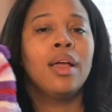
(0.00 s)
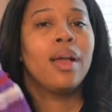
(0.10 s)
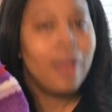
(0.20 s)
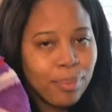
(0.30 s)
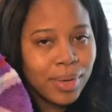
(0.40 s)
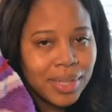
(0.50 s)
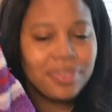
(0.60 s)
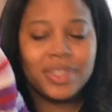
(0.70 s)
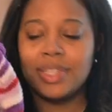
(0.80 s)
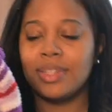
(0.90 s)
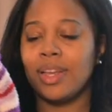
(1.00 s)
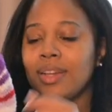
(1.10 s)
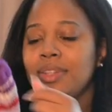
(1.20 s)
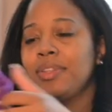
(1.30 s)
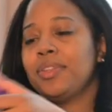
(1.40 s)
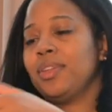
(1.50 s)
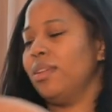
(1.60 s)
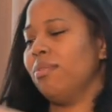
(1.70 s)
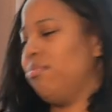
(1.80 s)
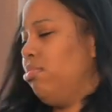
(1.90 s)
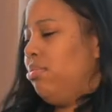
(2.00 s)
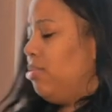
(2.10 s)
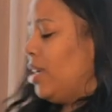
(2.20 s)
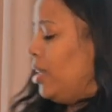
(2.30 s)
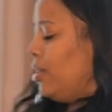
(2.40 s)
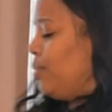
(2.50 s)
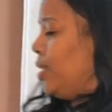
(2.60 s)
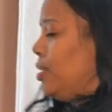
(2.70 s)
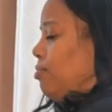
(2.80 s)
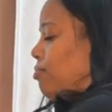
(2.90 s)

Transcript: I'm bringing fuzzy socks. Like what?